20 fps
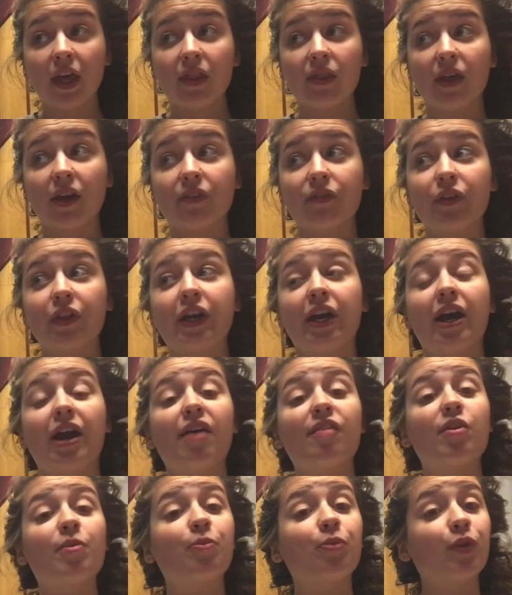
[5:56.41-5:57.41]
Thankfully, I
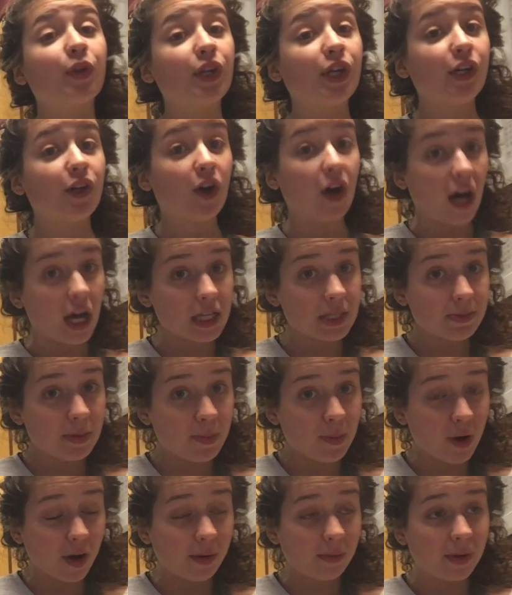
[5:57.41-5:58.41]
have a pretty awesome
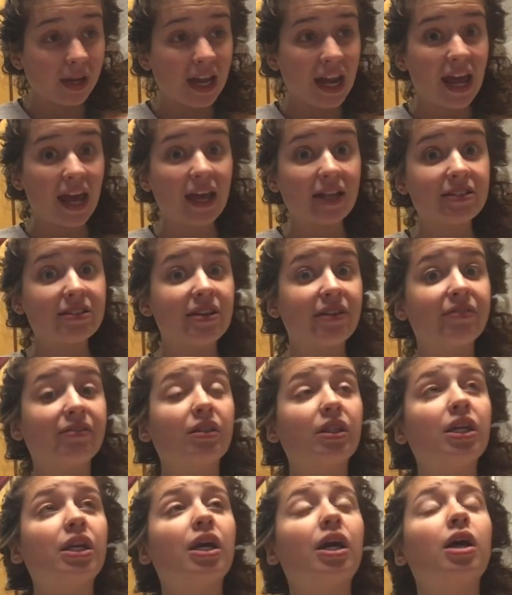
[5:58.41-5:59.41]
apartment and
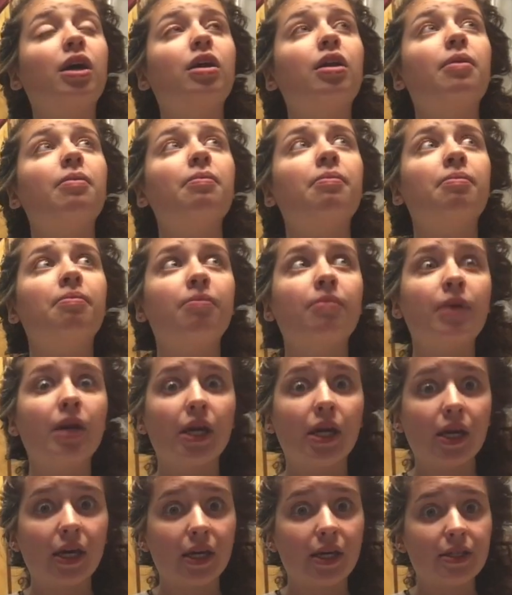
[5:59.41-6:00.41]
definitely an
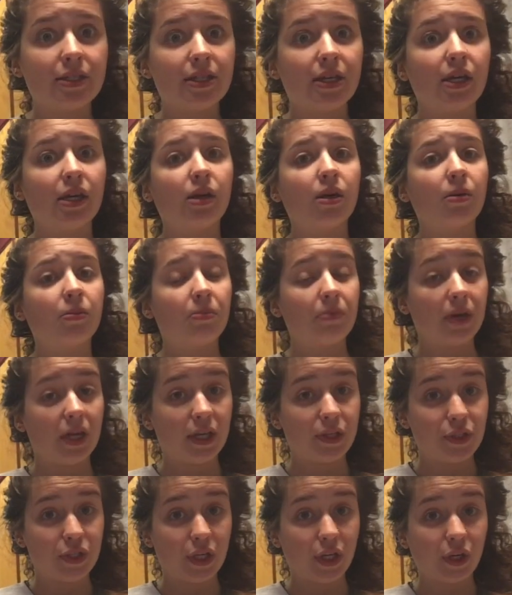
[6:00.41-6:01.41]
amazing,
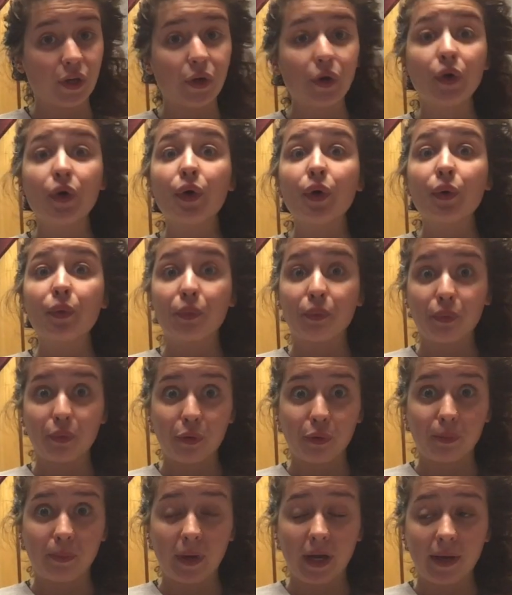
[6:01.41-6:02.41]
amazing
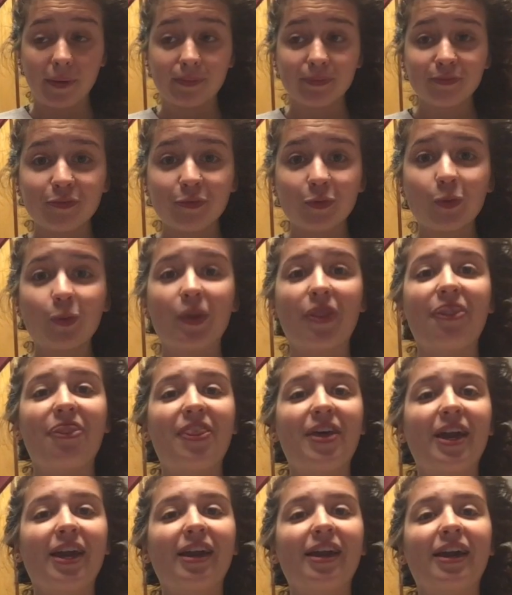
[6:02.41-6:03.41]
roommate. One
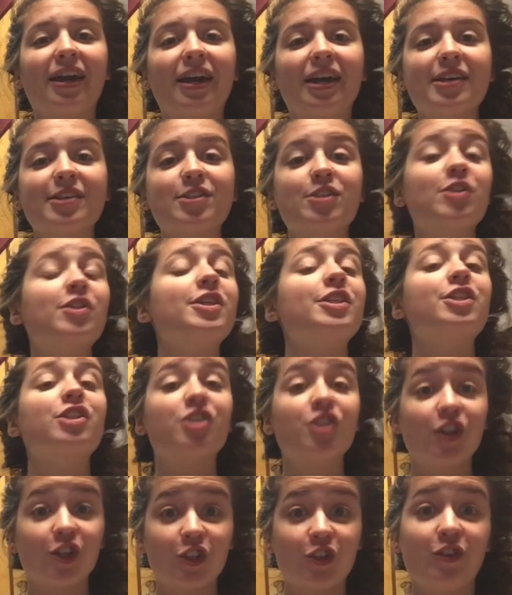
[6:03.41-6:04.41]
thing, so this
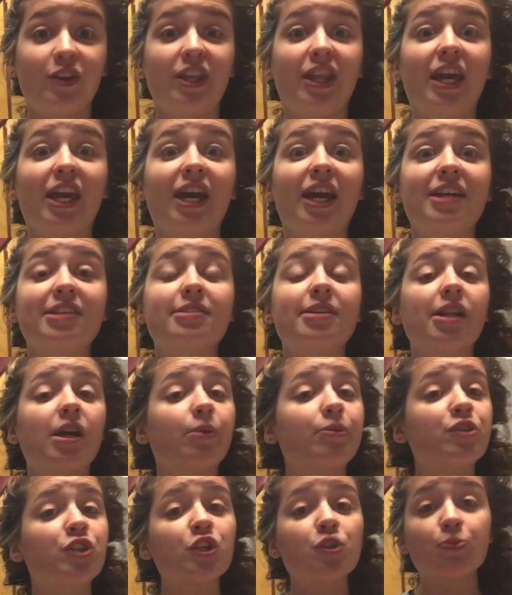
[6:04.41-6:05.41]
surgery, like I said, I
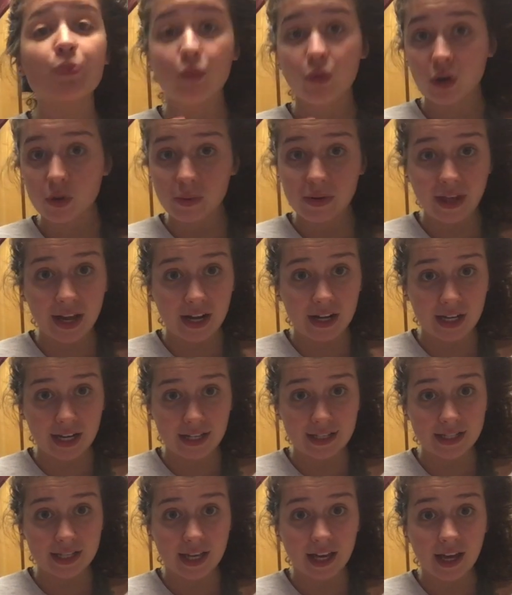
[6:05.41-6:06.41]
was just born without an
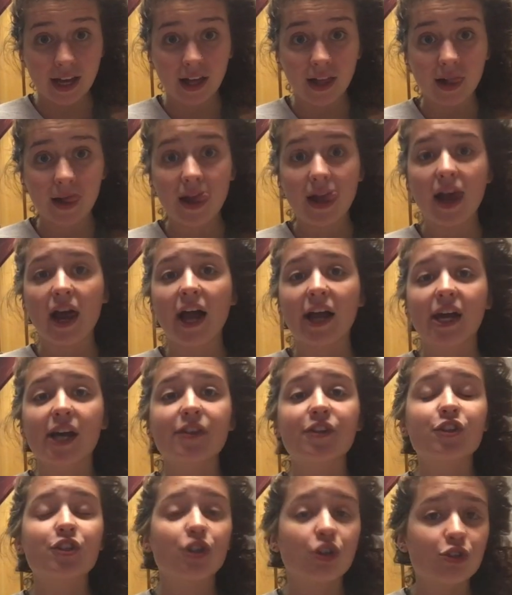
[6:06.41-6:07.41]
ACL. I got
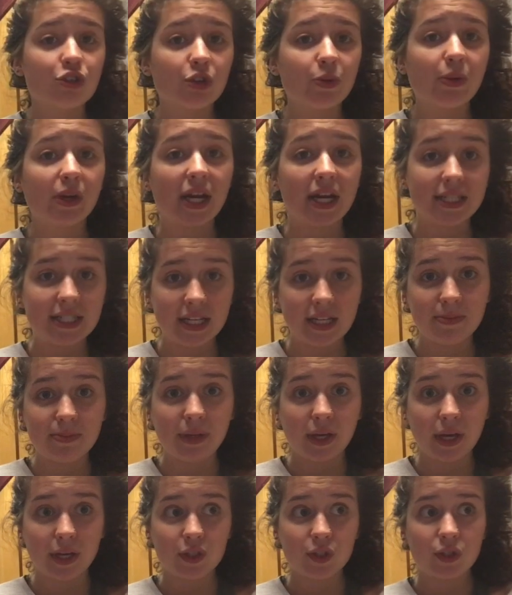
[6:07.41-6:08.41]
the surgery when I did
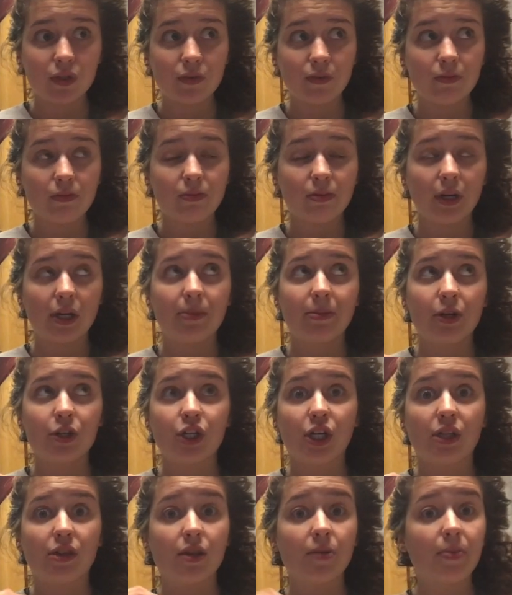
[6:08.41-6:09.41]
because pretty much
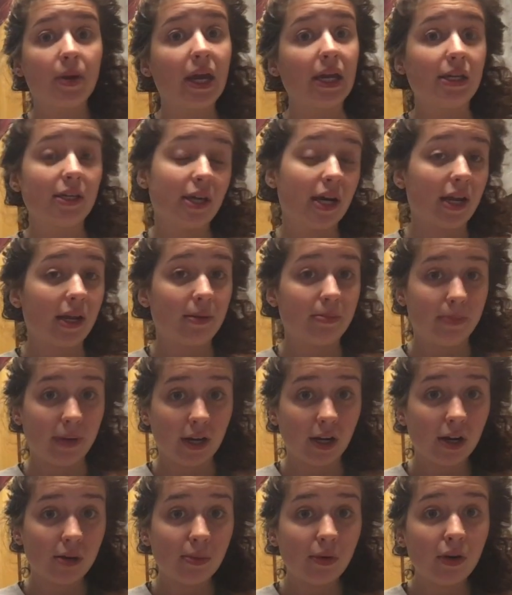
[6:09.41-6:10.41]
like the pain got
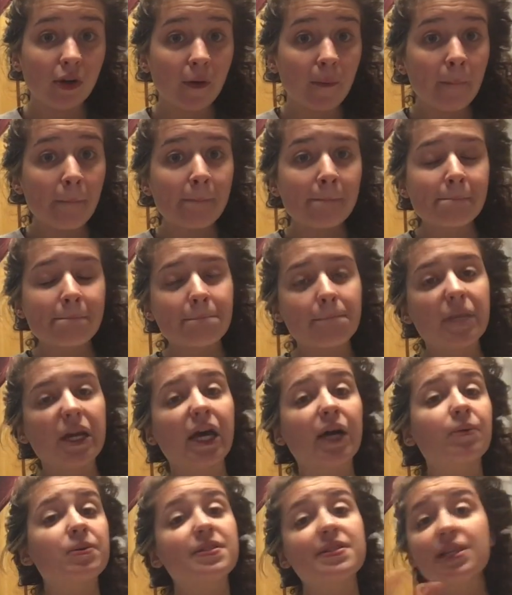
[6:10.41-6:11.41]
unbearable. But
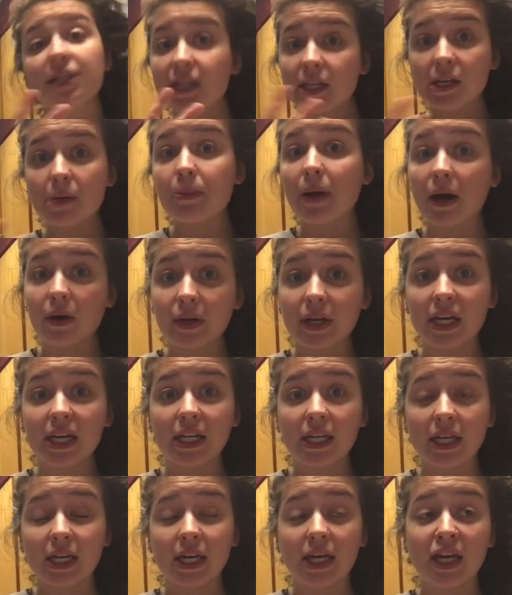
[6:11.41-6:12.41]
I was thinking about
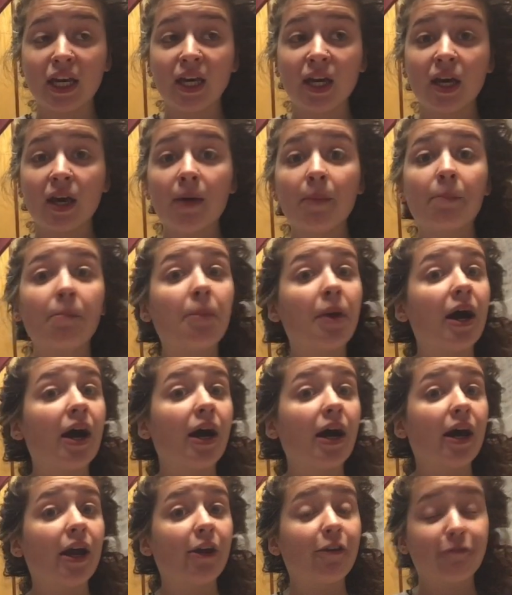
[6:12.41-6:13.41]
getting it
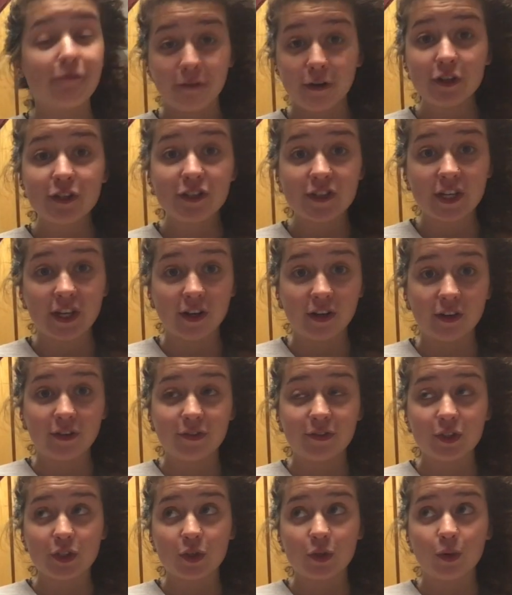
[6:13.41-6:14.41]
my first year
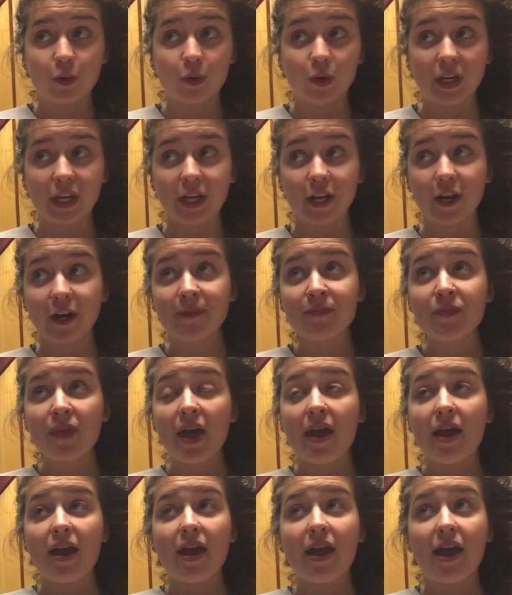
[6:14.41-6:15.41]
of school here,
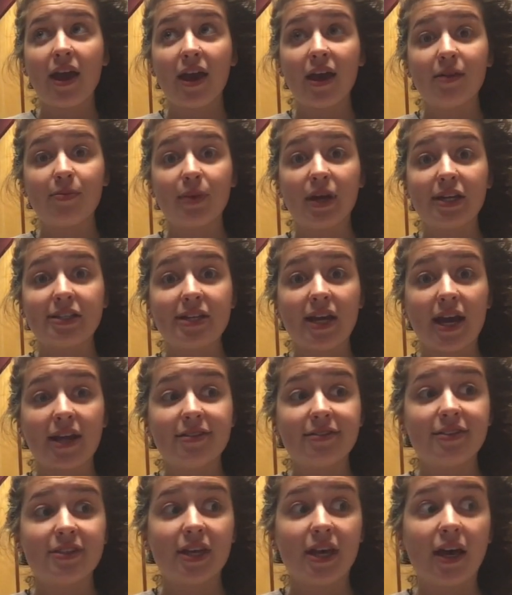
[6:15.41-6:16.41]
and my
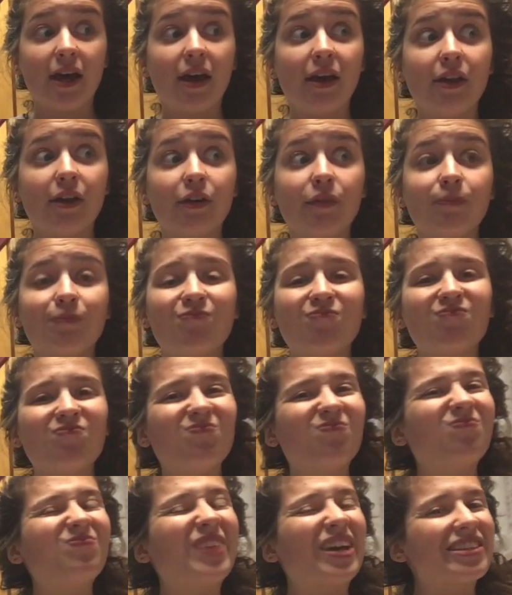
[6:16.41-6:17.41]
dad said,
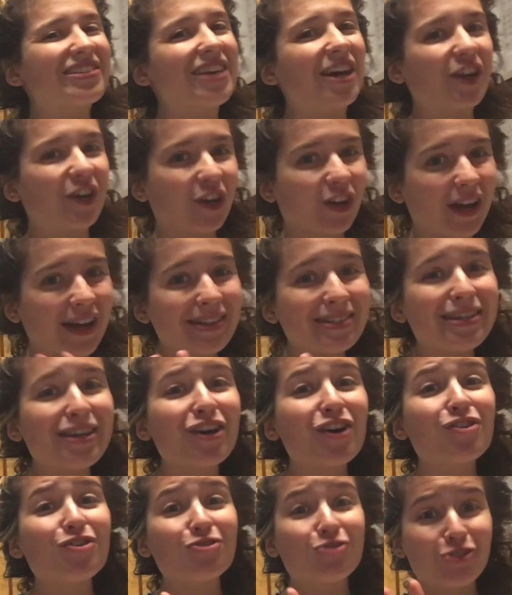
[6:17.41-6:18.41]
that's not a good
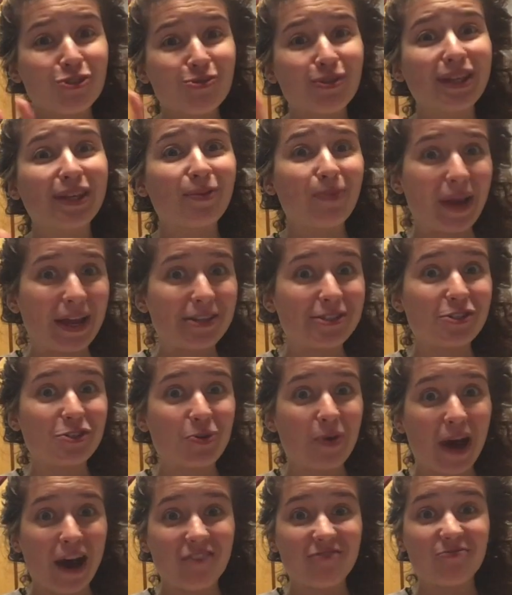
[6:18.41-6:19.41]
idea. You should really wait till
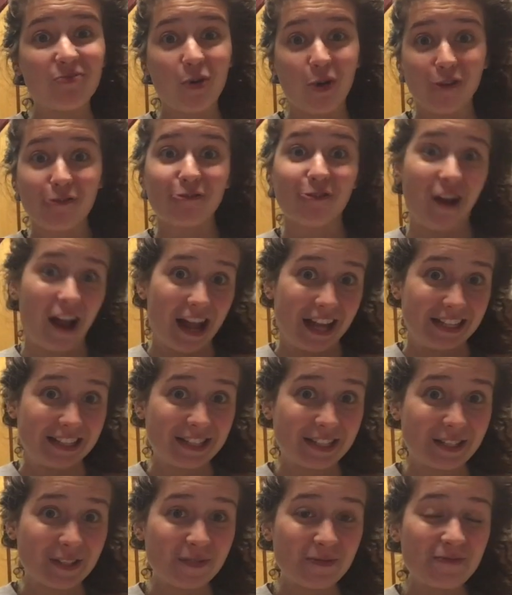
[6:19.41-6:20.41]
you have more
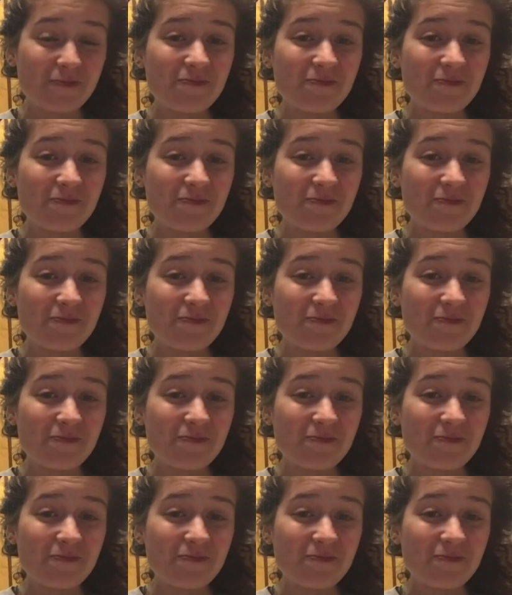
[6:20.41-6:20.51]
friends.